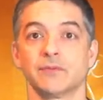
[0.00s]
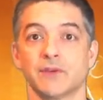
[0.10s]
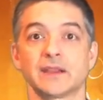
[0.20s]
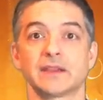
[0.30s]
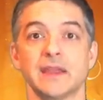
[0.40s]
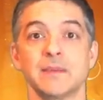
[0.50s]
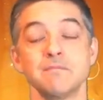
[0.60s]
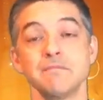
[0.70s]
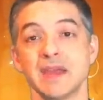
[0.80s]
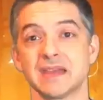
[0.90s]
frankly, they
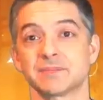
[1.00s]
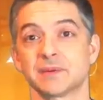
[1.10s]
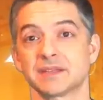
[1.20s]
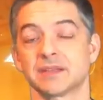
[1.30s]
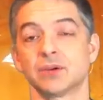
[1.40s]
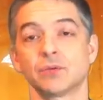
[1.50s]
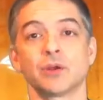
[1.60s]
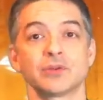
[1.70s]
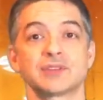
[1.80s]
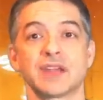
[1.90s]
miss because they don't
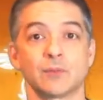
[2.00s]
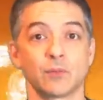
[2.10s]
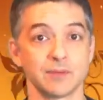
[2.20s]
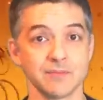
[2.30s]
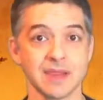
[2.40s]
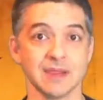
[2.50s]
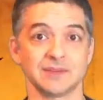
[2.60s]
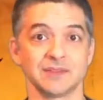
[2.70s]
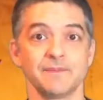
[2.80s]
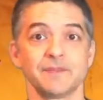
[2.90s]
understand what it means.